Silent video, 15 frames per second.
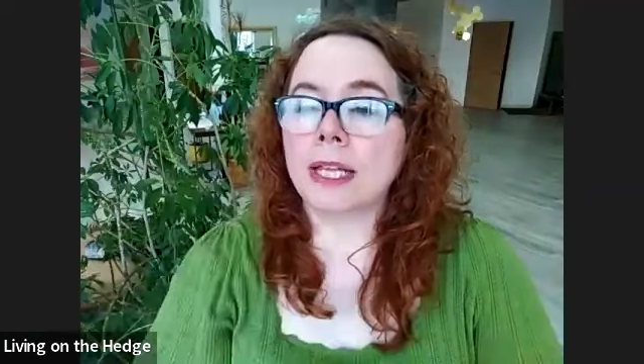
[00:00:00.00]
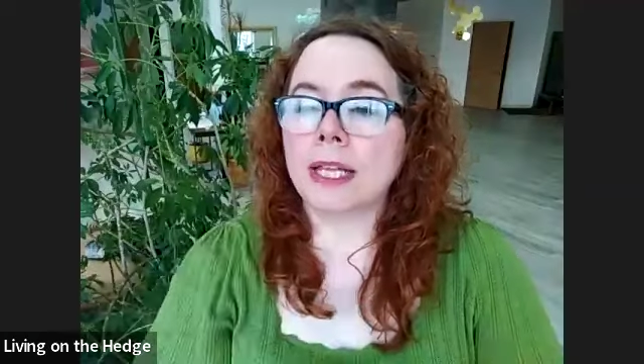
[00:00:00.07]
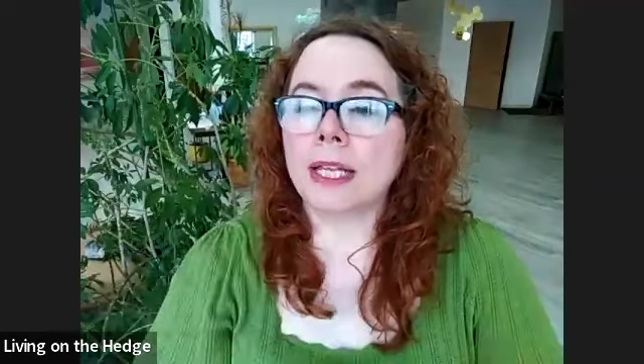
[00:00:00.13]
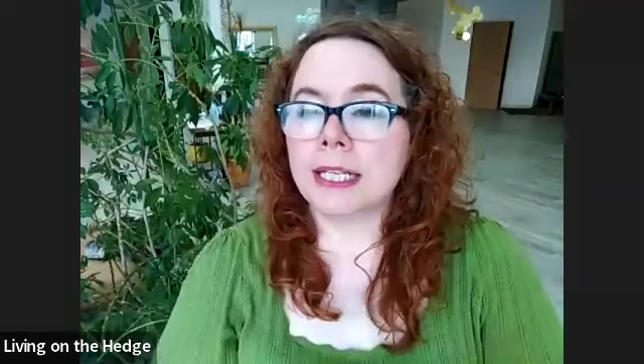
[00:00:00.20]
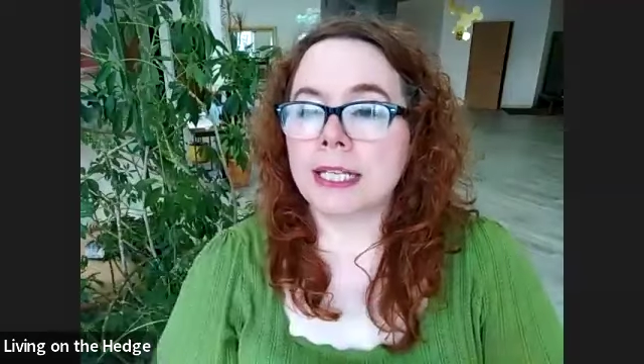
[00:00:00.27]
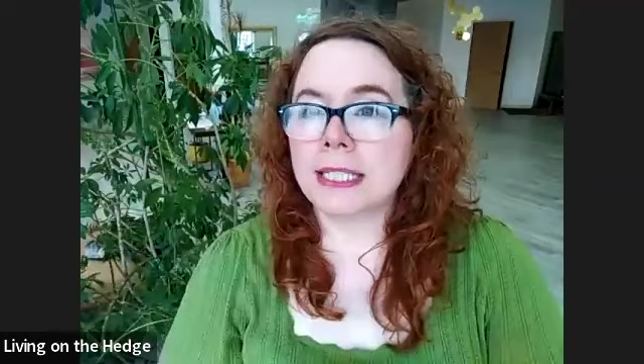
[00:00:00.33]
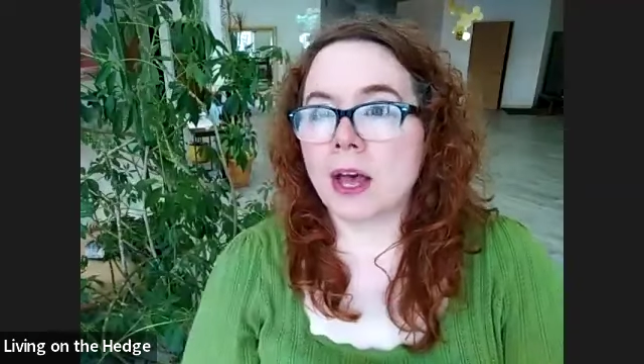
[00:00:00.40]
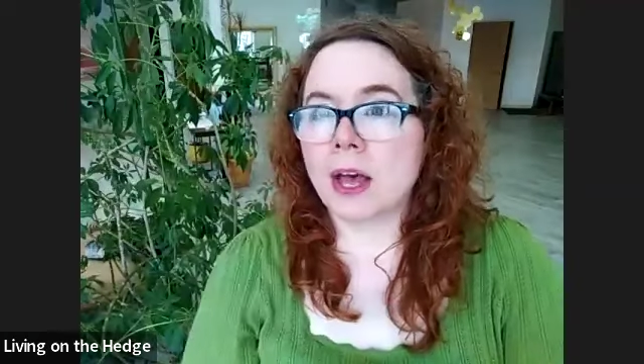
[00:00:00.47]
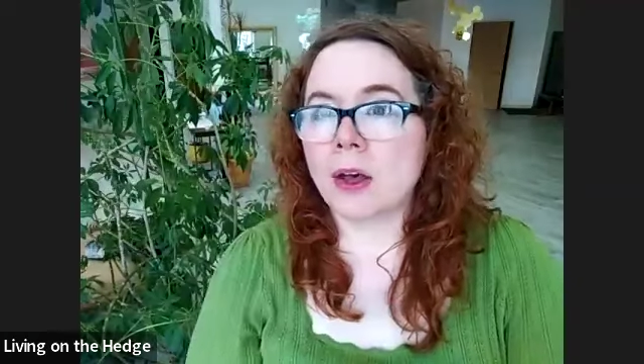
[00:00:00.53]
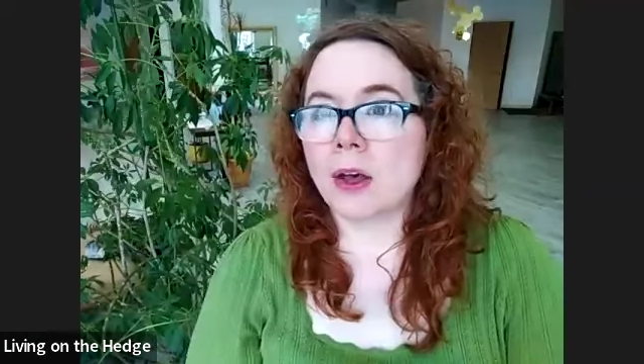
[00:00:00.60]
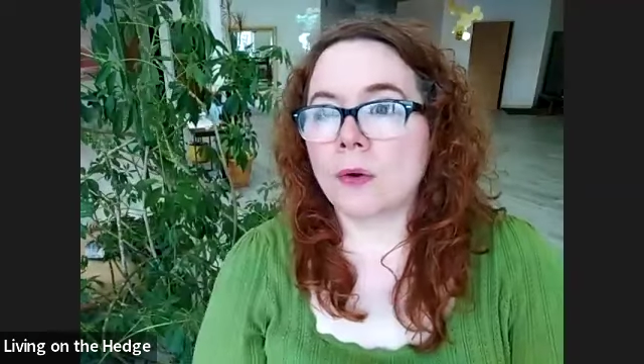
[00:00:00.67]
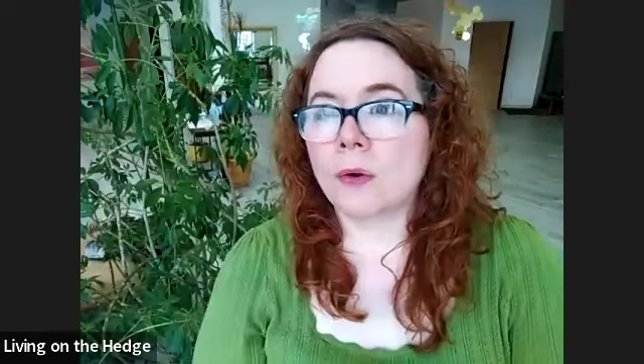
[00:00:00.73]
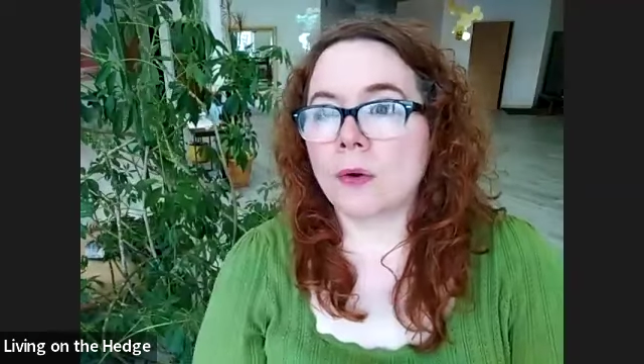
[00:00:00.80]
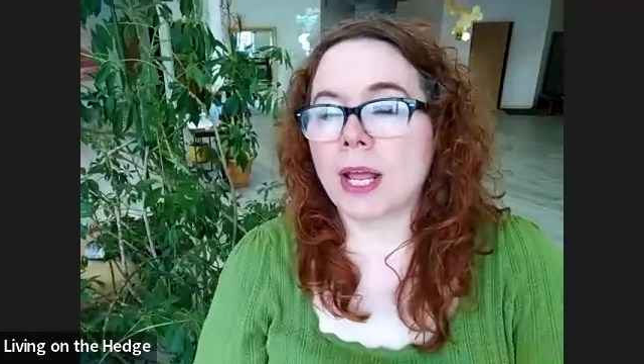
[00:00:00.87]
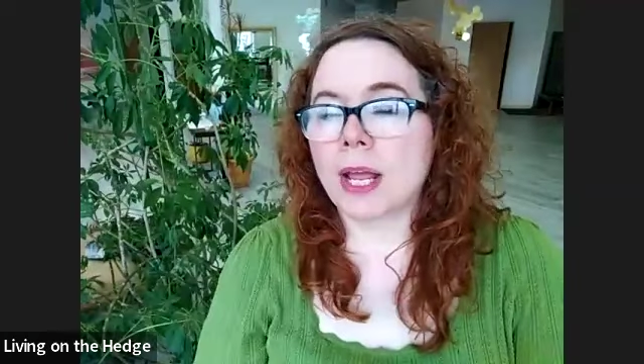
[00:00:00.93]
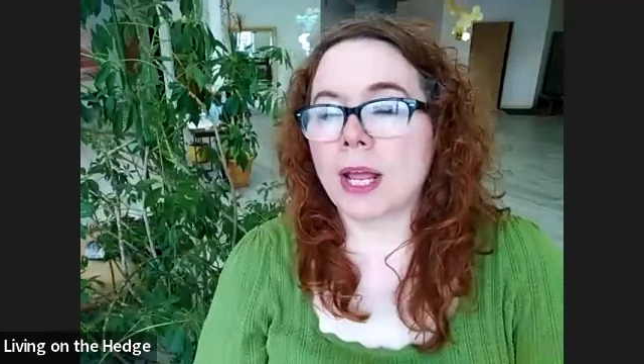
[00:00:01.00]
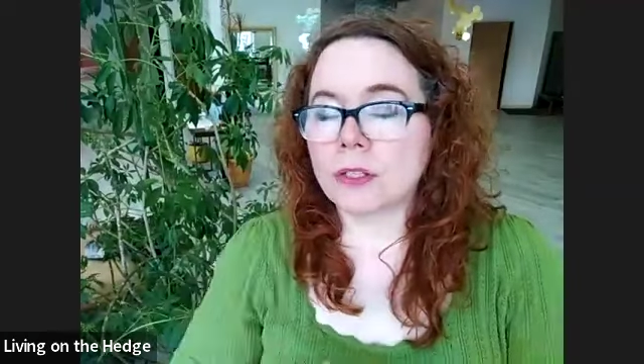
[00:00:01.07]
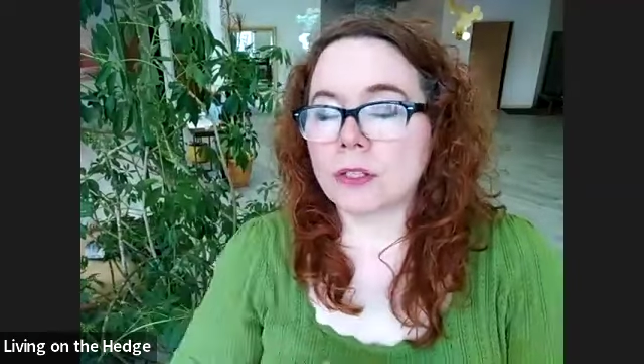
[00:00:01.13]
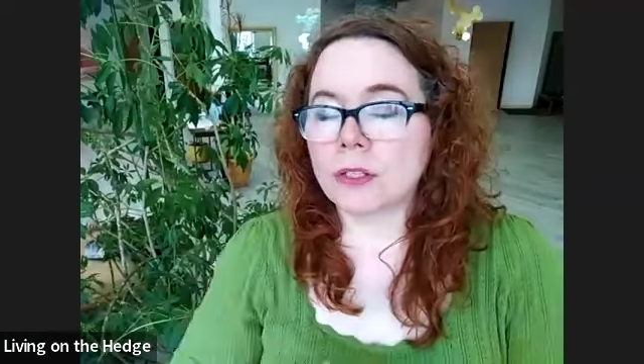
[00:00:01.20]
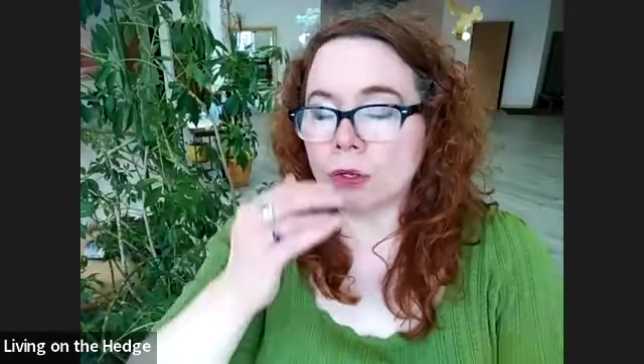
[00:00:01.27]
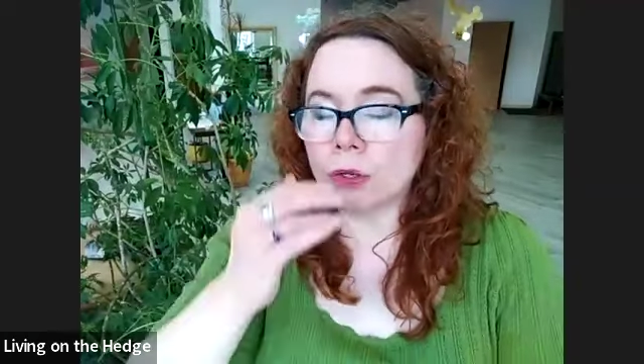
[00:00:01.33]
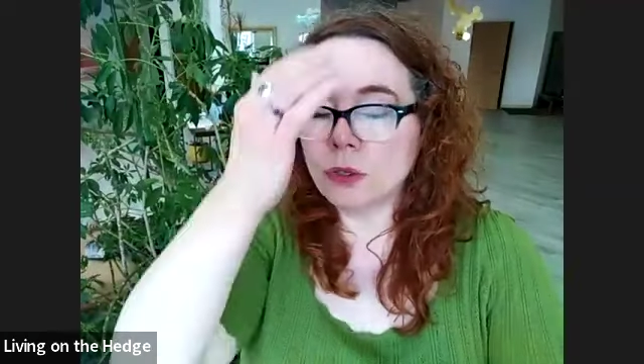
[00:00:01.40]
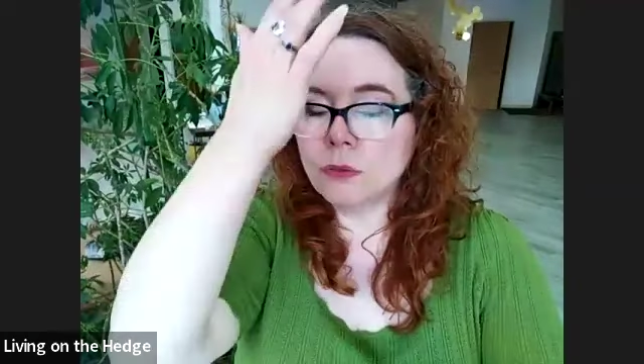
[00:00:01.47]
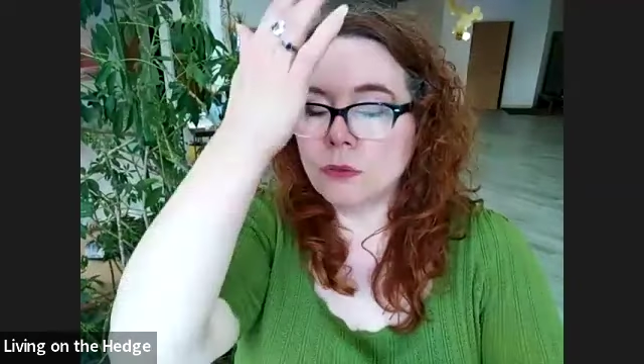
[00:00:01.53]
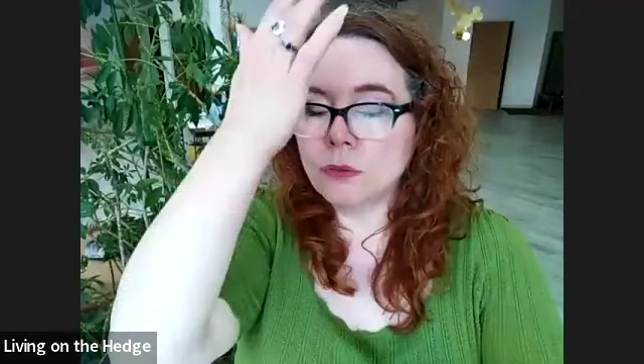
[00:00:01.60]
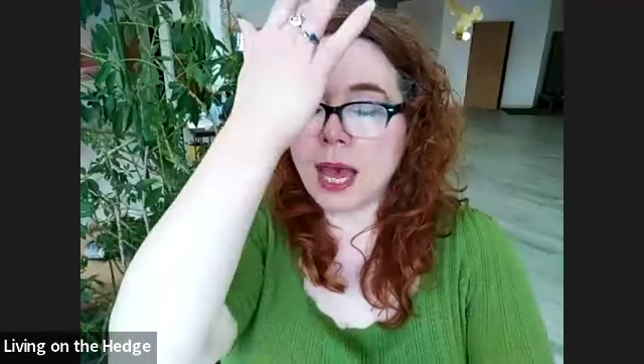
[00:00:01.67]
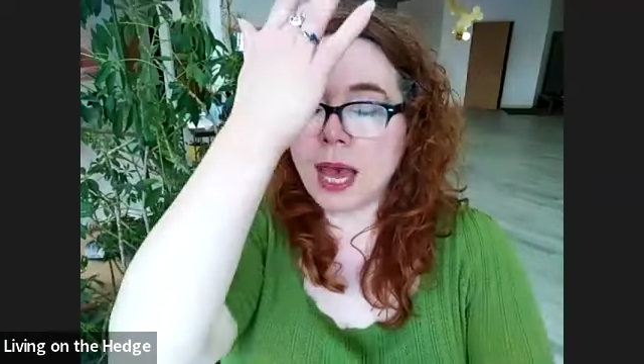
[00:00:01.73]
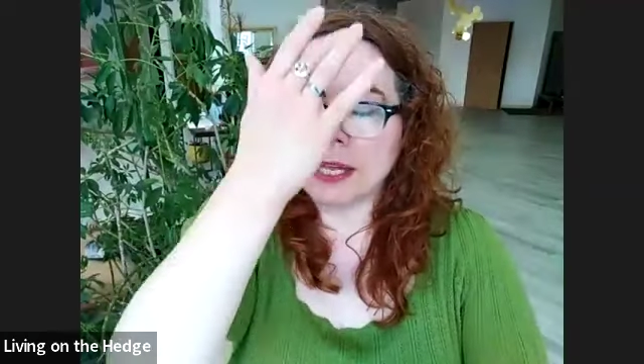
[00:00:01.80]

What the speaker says: that down. And so you've got